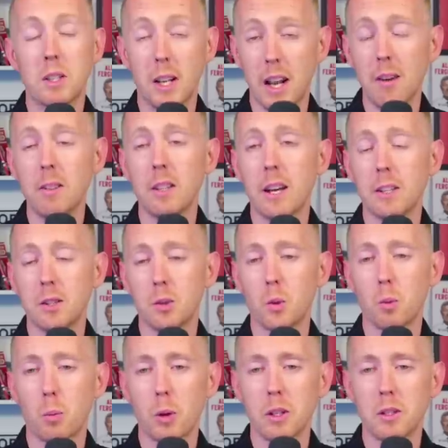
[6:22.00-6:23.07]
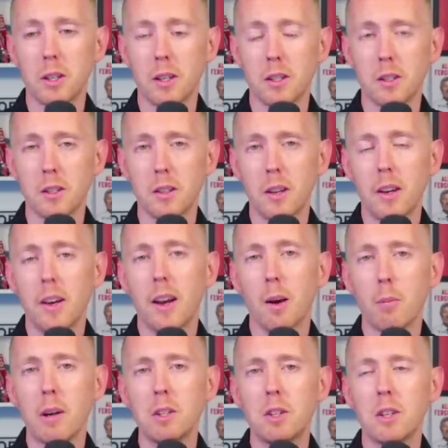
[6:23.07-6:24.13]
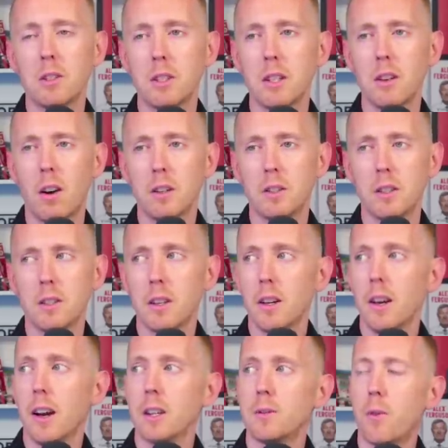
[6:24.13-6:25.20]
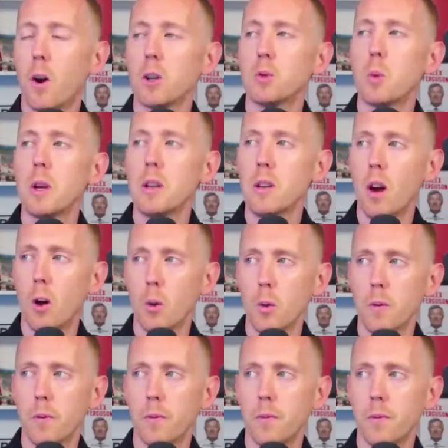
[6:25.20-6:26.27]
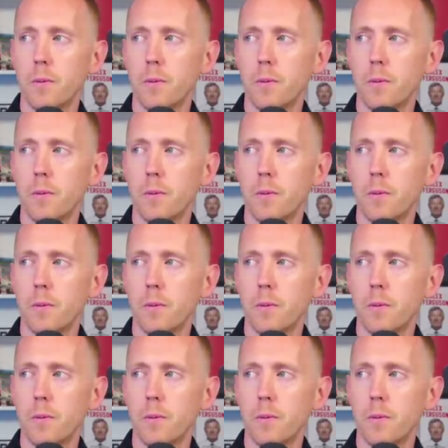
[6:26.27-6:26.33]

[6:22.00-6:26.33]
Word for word: where it's 11 days until the preseason, and Manchester United, as far as we know,